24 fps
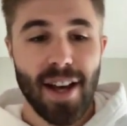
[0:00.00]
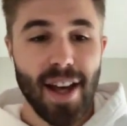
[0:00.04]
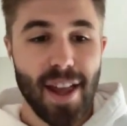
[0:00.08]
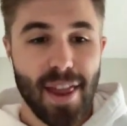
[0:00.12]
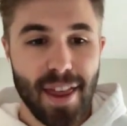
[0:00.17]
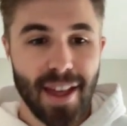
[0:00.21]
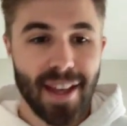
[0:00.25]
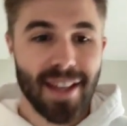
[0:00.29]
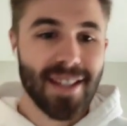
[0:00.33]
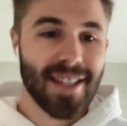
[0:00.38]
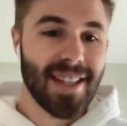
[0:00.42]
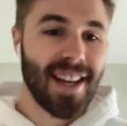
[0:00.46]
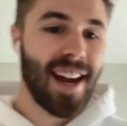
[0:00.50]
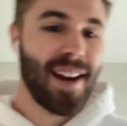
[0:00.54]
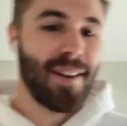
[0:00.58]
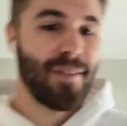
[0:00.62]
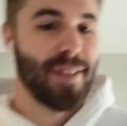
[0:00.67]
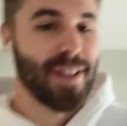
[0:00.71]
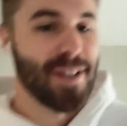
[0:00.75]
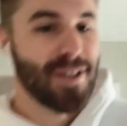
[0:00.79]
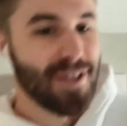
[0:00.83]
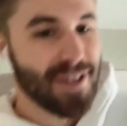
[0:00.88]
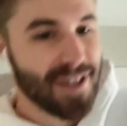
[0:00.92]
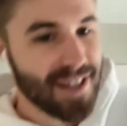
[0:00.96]
I think it's kind
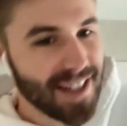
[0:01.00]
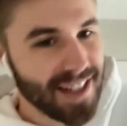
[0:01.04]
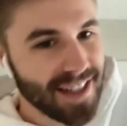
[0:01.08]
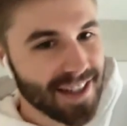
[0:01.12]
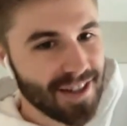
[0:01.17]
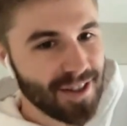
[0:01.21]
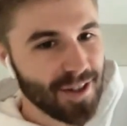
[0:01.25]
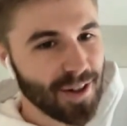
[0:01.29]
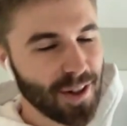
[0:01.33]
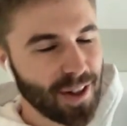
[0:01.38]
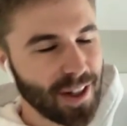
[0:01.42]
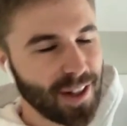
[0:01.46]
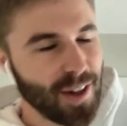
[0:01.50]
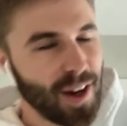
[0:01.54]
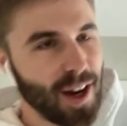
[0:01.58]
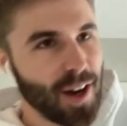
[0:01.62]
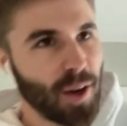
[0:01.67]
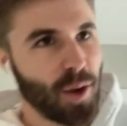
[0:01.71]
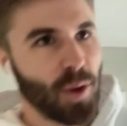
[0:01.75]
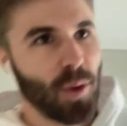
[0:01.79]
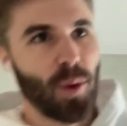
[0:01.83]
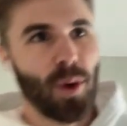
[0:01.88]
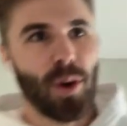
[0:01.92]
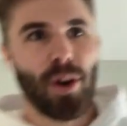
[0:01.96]
of interesting to a
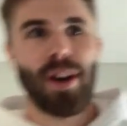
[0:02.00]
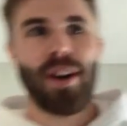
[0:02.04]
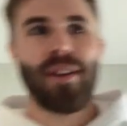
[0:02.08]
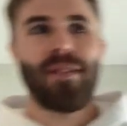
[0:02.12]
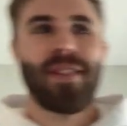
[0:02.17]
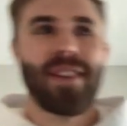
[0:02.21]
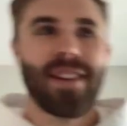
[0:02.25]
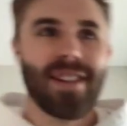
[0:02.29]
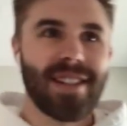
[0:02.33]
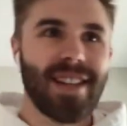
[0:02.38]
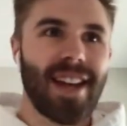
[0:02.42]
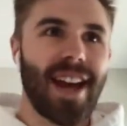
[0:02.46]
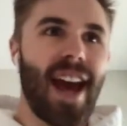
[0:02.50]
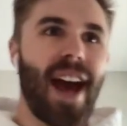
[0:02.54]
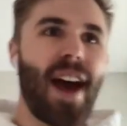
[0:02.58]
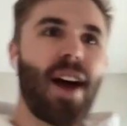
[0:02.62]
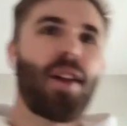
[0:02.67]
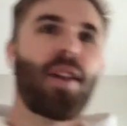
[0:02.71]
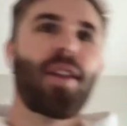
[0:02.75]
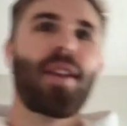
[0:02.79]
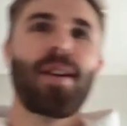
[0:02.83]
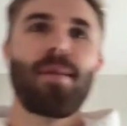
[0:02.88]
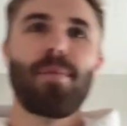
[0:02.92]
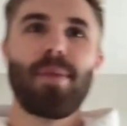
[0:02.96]
quote off this: a
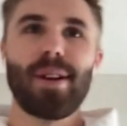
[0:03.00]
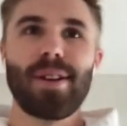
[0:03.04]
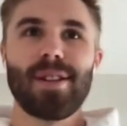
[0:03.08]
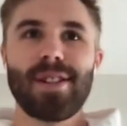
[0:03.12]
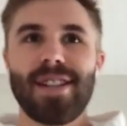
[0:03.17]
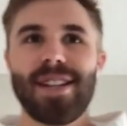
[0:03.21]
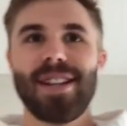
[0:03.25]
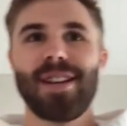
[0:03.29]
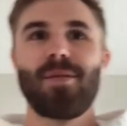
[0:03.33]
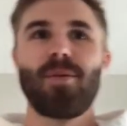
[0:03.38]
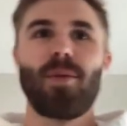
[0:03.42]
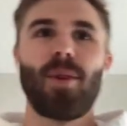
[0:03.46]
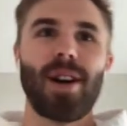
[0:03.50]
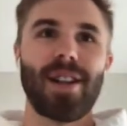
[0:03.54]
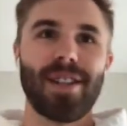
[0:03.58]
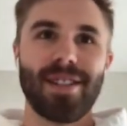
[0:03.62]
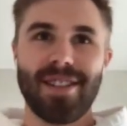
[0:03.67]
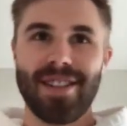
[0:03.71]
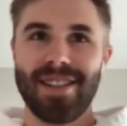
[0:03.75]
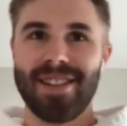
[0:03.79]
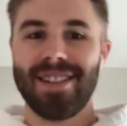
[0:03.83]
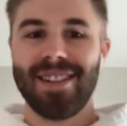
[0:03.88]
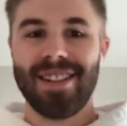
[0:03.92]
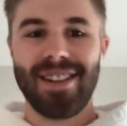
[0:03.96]
healthy person
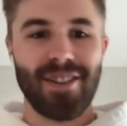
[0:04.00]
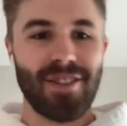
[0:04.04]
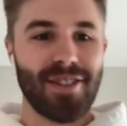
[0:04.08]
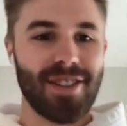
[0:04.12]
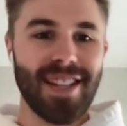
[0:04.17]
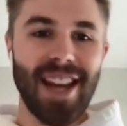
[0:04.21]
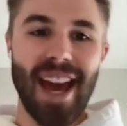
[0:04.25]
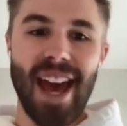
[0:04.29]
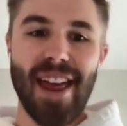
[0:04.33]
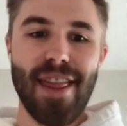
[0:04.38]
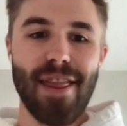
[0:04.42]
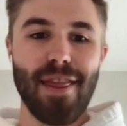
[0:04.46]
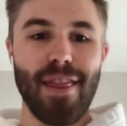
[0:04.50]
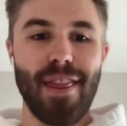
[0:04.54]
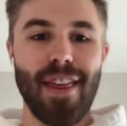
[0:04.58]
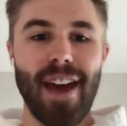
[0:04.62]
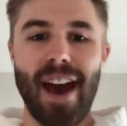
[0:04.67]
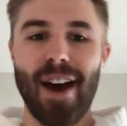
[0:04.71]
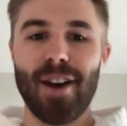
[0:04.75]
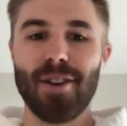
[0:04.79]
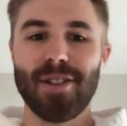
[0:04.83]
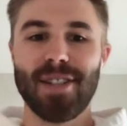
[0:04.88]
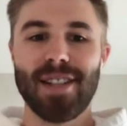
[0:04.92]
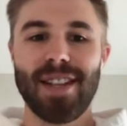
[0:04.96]
wants
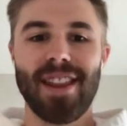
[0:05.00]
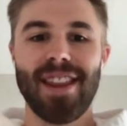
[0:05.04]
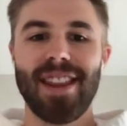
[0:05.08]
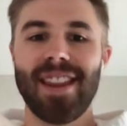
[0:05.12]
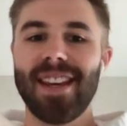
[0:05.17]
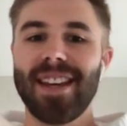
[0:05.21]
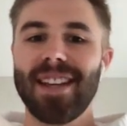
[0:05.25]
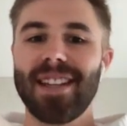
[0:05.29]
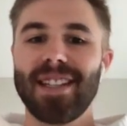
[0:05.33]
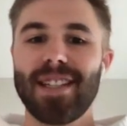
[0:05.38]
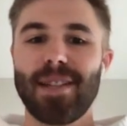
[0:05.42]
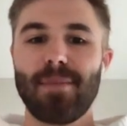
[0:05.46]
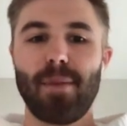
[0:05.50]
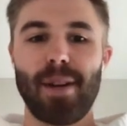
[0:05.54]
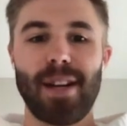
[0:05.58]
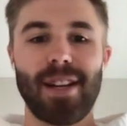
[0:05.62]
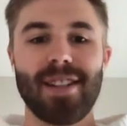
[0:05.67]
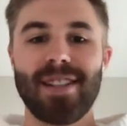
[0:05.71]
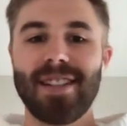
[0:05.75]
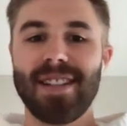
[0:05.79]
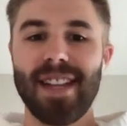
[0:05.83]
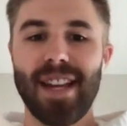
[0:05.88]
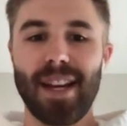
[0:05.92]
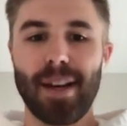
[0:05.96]
10,000 things, but a
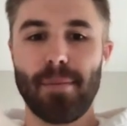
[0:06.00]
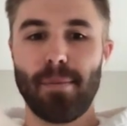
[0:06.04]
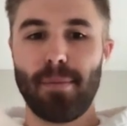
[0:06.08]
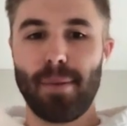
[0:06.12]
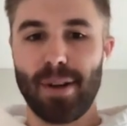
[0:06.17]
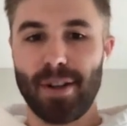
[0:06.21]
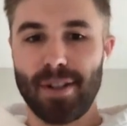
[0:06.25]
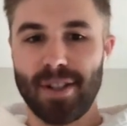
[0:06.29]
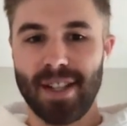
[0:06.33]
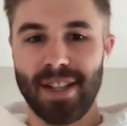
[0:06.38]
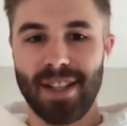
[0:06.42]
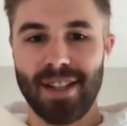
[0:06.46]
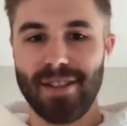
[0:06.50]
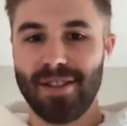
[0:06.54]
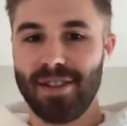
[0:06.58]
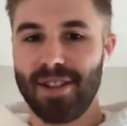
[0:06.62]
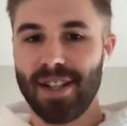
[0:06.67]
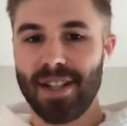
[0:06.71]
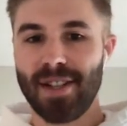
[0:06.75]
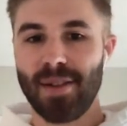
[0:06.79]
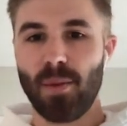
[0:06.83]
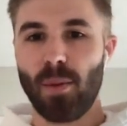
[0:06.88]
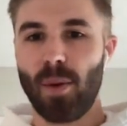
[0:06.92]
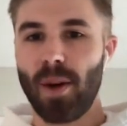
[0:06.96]
sick person
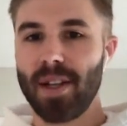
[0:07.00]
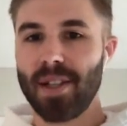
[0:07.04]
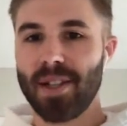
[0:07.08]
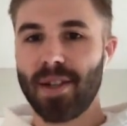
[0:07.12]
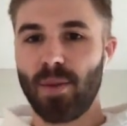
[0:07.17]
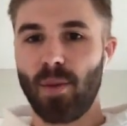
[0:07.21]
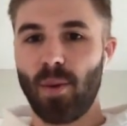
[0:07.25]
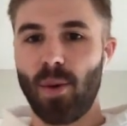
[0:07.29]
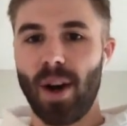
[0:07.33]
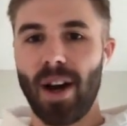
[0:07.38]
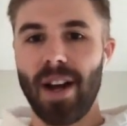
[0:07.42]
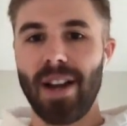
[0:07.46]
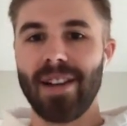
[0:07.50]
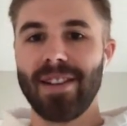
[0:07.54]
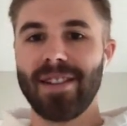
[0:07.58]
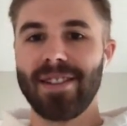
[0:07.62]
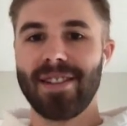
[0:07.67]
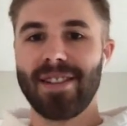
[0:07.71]
just wants one.